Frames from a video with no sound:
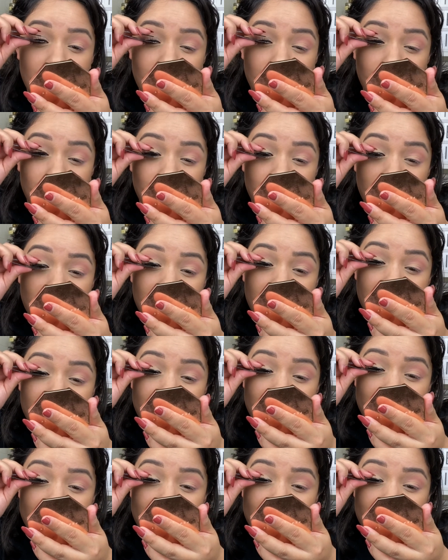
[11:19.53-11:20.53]

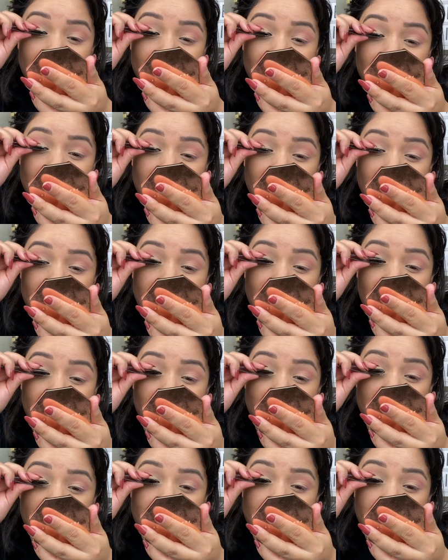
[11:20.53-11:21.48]
What? I've been